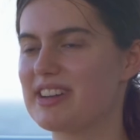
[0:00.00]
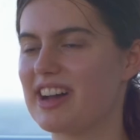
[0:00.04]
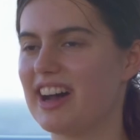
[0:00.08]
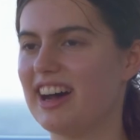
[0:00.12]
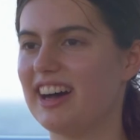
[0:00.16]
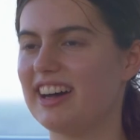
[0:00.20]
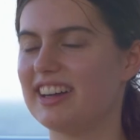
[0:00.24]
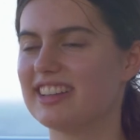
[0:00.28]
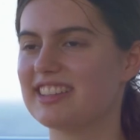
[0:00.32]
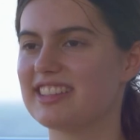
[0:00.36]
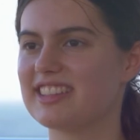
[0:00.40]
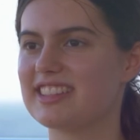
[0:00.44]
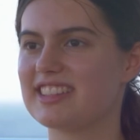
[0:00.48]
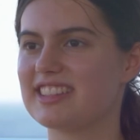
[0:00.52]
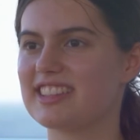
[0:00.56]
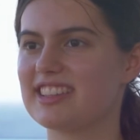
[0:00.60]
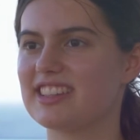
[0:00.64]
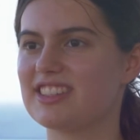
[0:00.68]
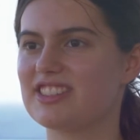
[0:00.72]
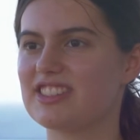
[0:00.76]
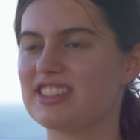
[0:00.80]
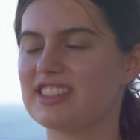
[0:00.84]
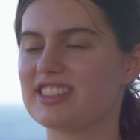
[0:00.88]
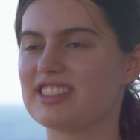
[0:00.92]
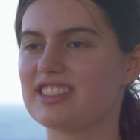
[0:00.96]
hearts that
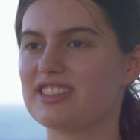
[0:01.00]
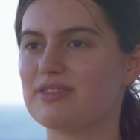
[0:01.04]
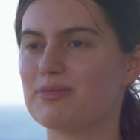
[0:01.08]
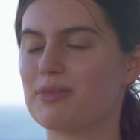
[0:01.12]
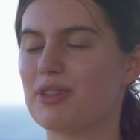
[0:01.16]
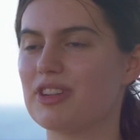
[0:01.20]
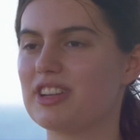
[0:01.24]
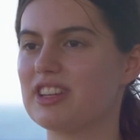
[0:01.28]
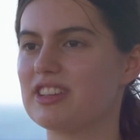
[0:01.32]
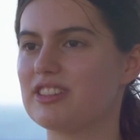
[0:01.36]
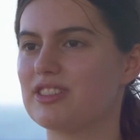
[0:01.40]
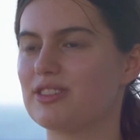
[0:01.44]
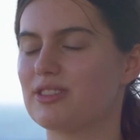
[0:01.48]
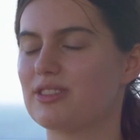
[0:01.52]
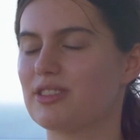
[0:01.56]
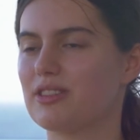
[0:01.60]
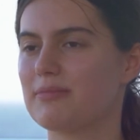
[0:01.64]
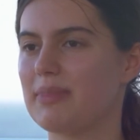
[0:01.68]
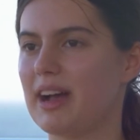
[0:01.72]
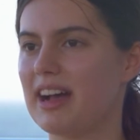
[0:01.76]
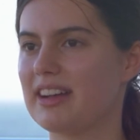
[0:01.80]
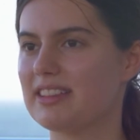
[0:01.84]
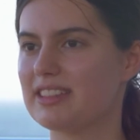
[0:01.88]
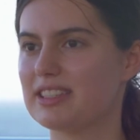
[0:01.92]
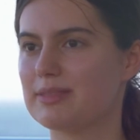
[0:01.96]
are just wanting to talk
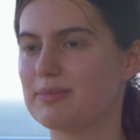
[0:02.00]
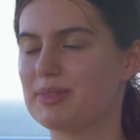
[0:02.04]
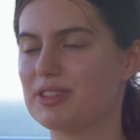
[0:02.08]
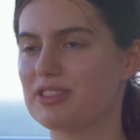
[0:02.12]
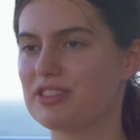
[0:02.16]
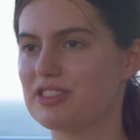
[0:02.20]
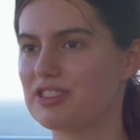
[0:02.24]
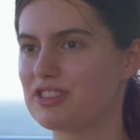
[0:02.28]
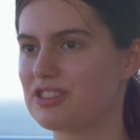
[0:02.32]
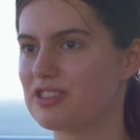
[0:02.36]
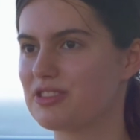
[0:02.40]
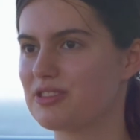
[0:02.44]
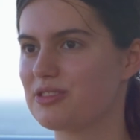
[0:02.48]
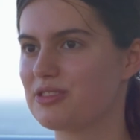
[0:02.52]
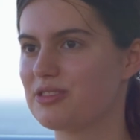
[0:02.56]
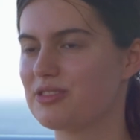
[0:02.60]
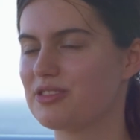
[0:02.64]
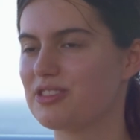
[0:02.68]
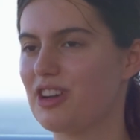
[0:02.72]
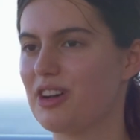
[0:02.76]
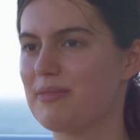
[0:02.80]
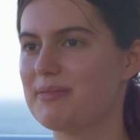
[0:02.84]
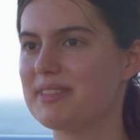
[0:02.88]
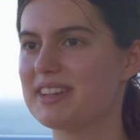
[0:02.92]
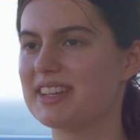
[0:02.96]
about spiritual
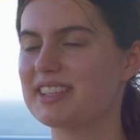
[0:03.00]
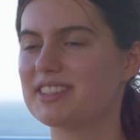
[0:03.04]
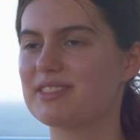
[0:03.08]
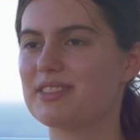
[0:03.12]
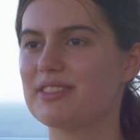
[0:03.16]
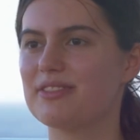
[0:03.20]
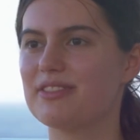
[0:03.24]
topics.